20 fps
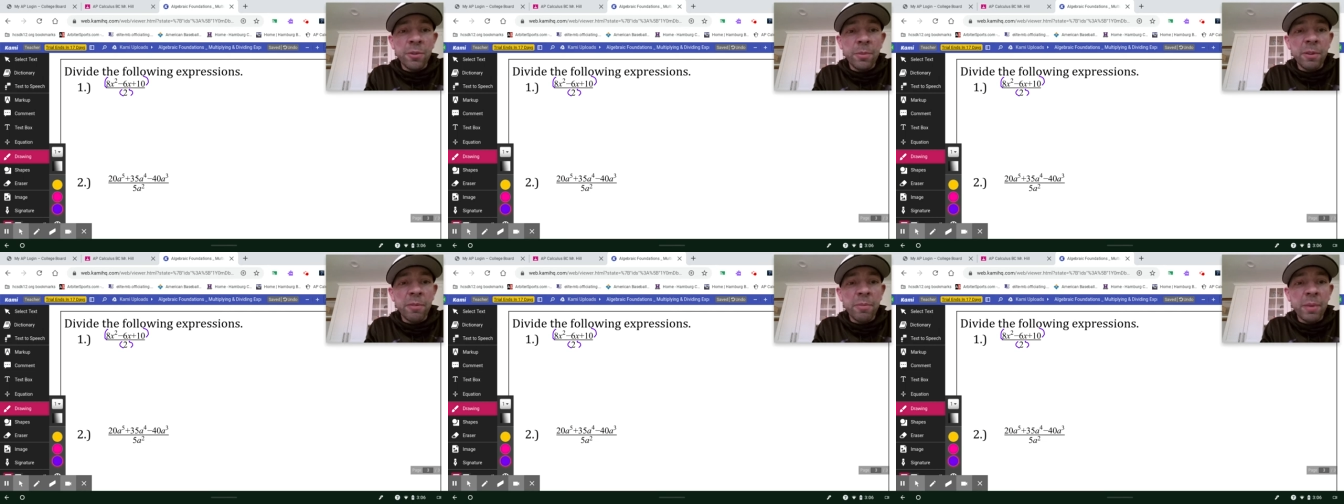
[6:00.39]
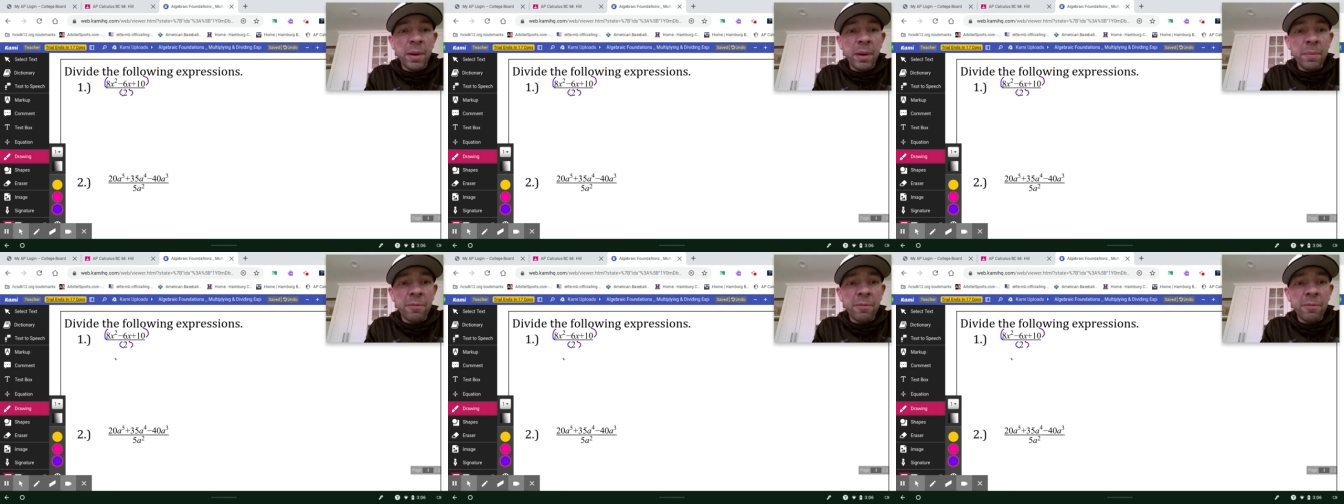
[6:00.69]

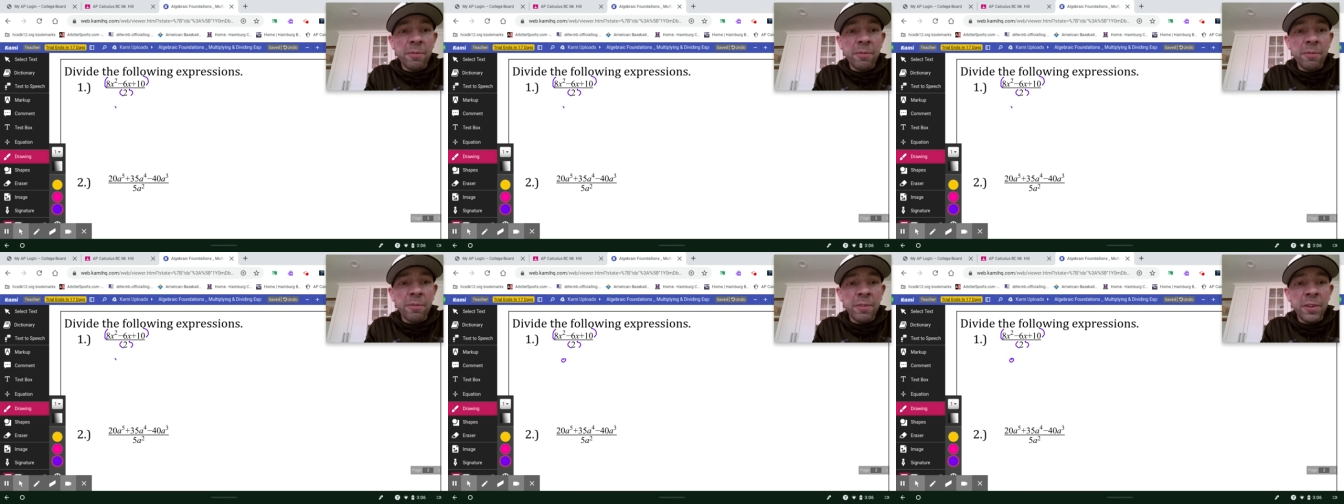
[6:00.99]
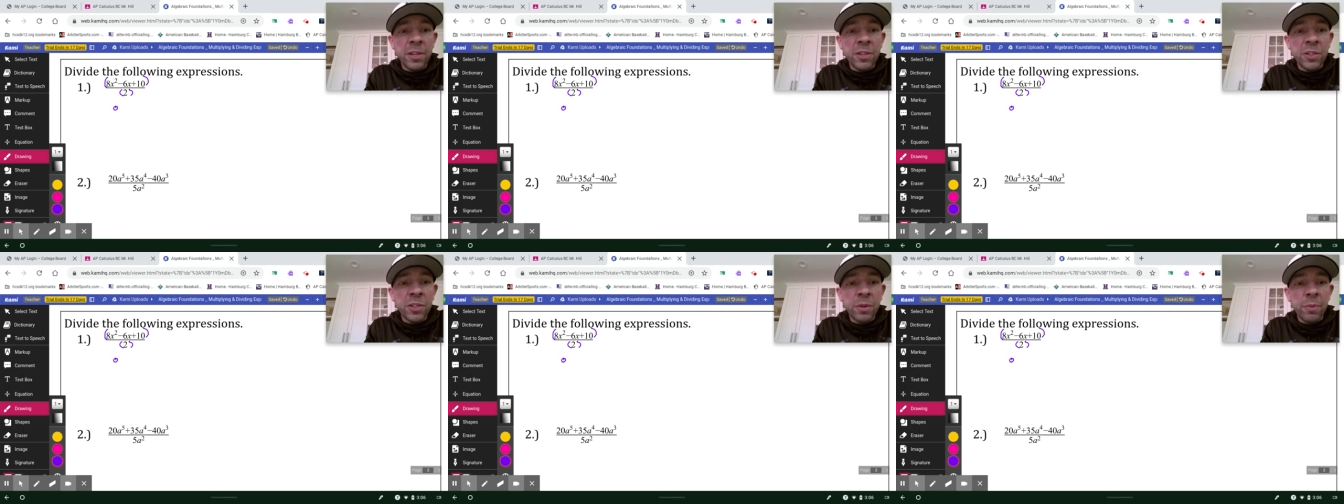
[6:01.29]
property for
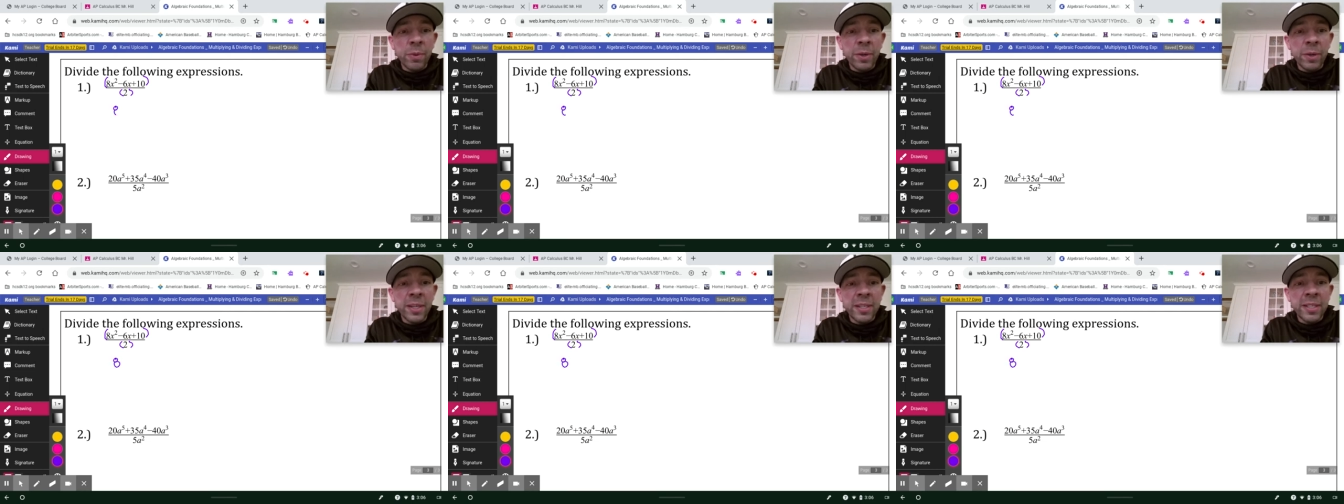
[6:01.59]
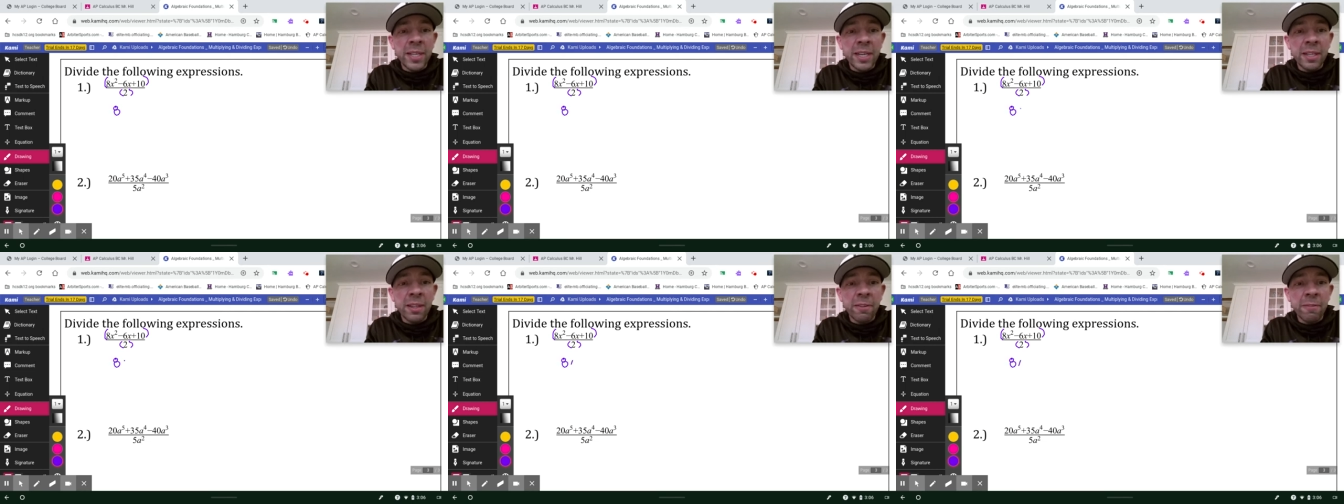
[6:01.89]
division, we're going to
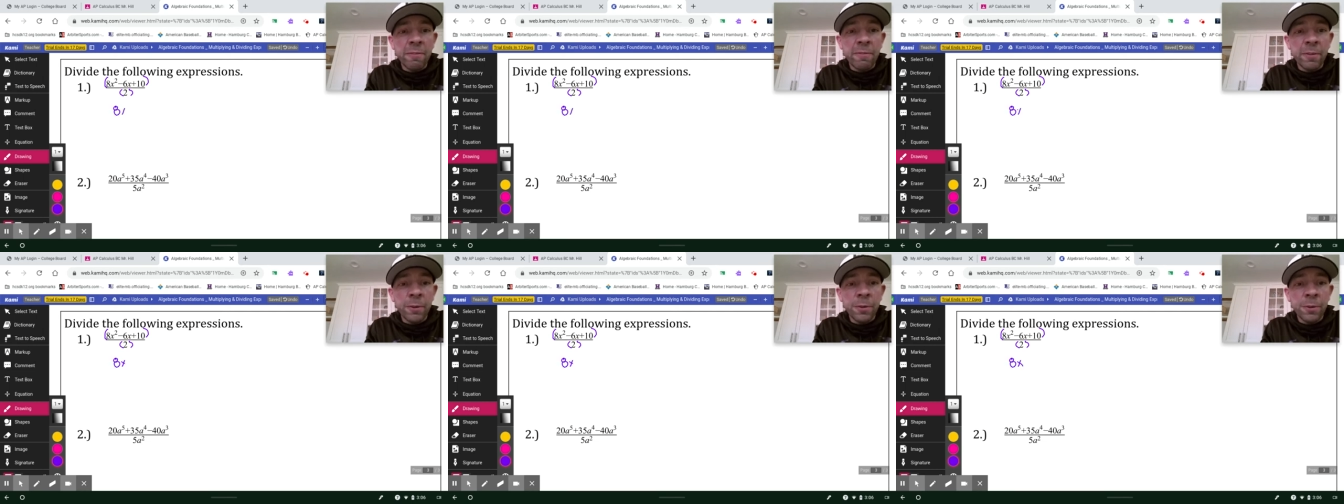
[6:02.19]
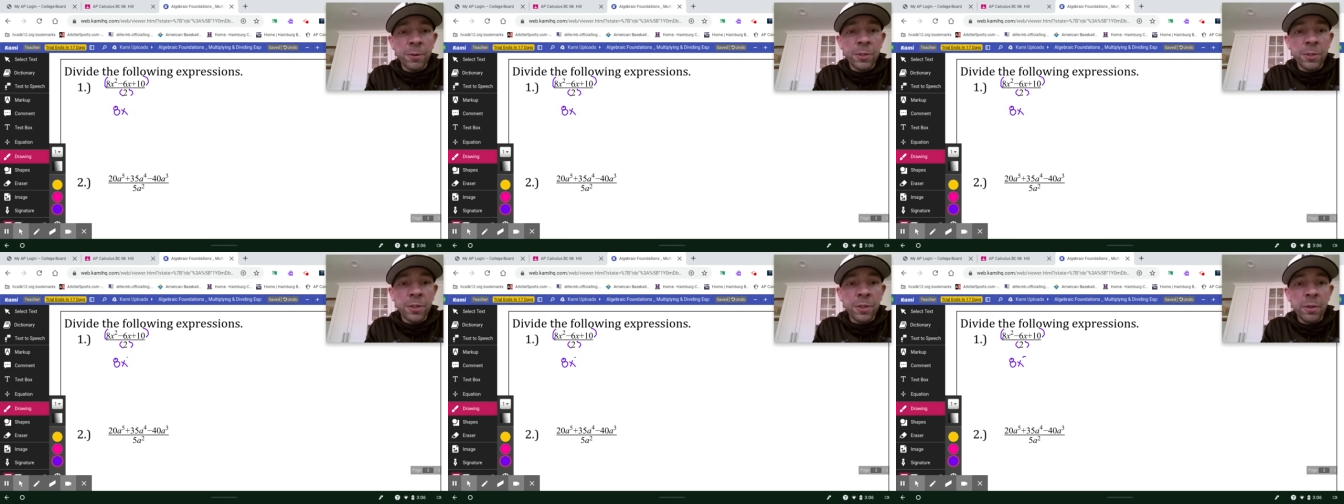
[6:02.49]
take the
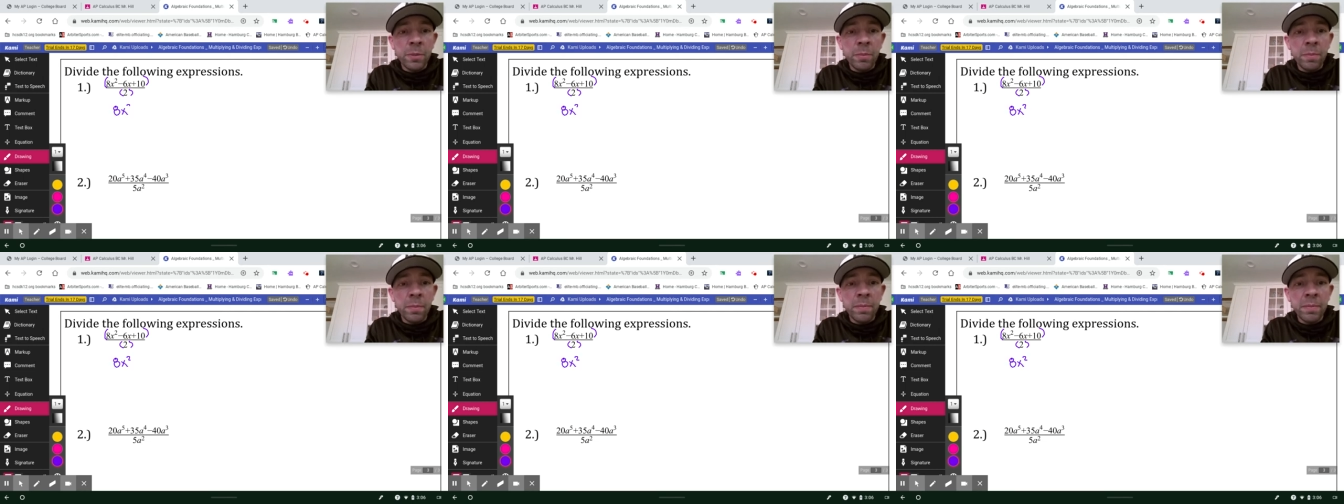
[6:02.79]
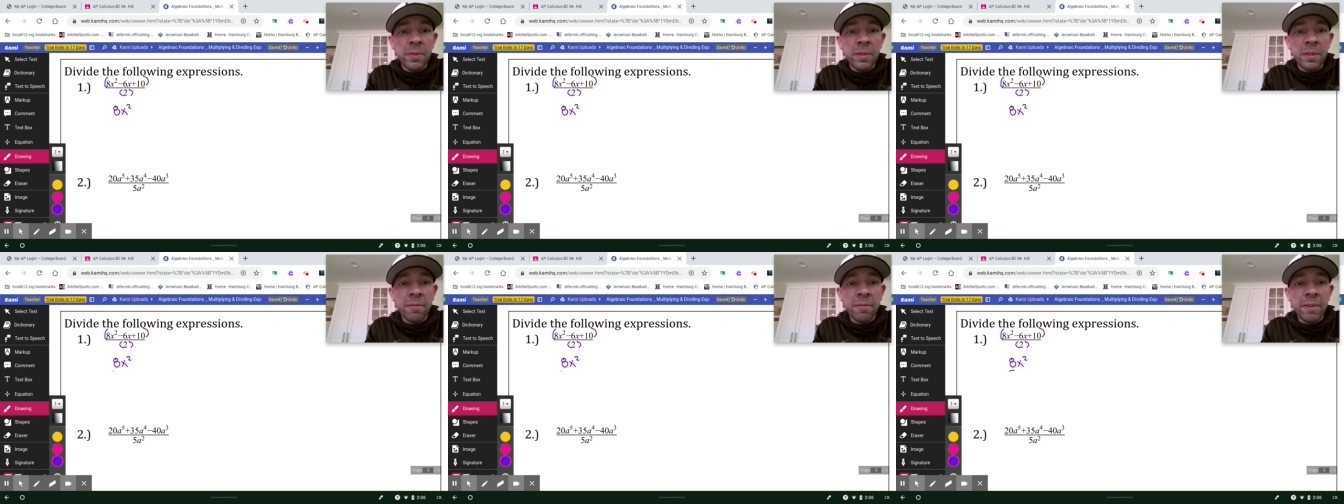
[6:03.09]
first term,
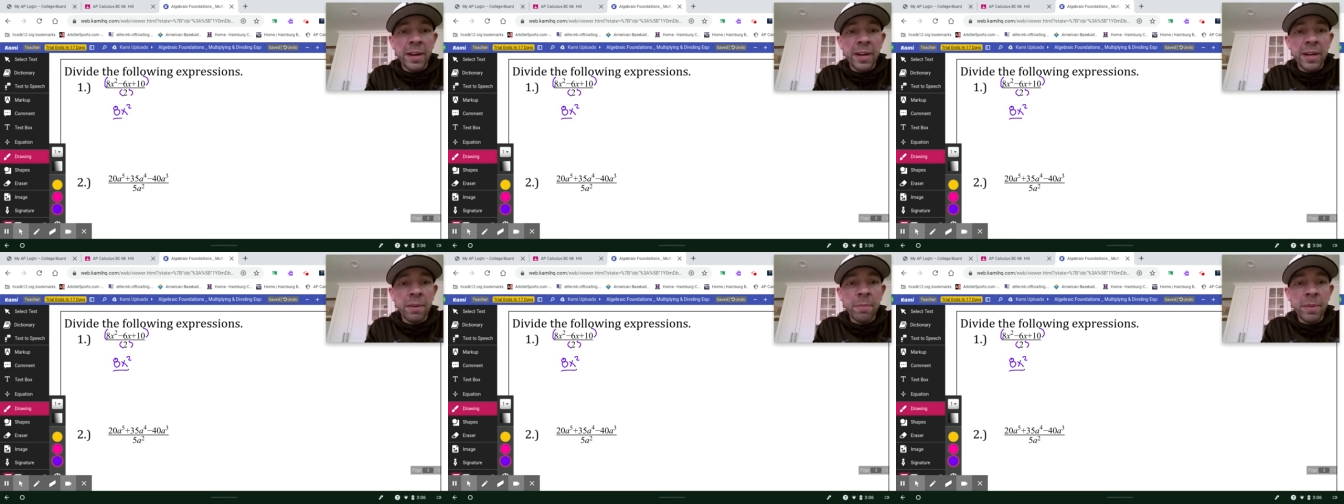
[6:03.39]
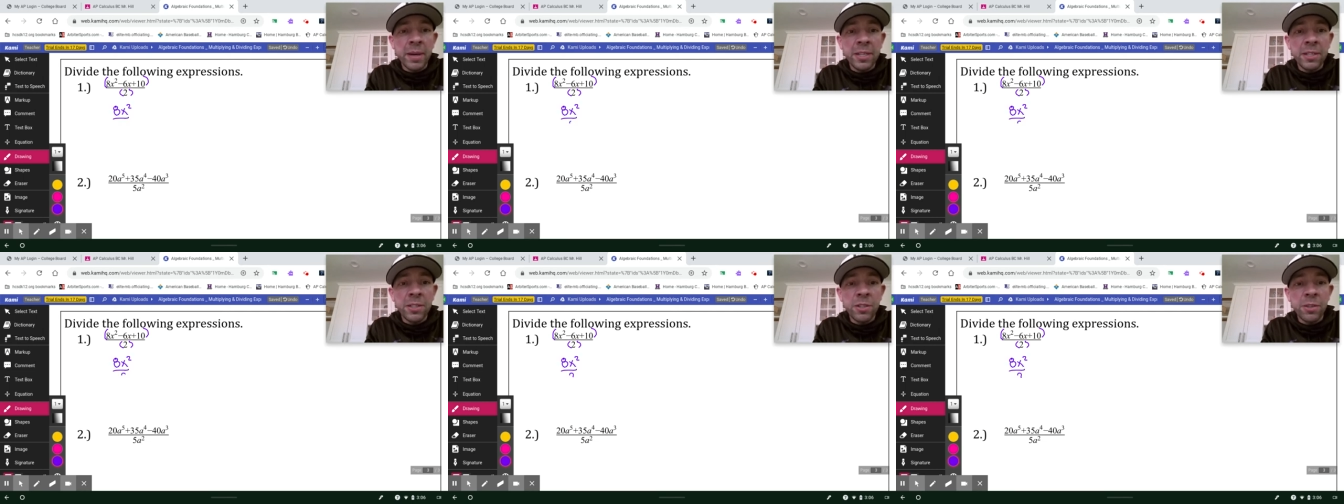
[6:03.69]
divide it
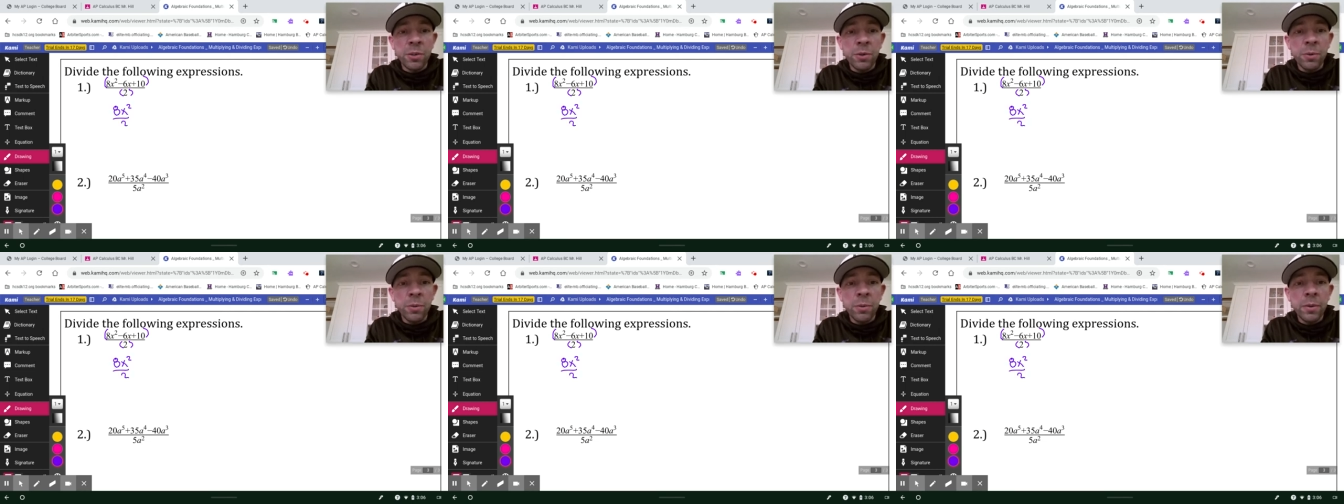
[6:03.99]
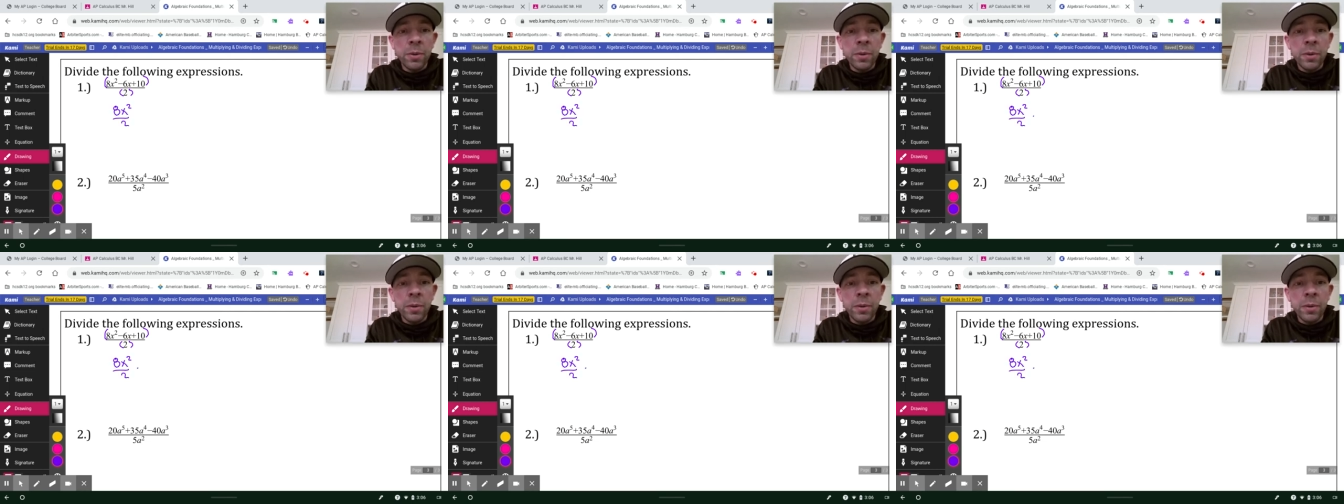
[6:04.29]
by 2,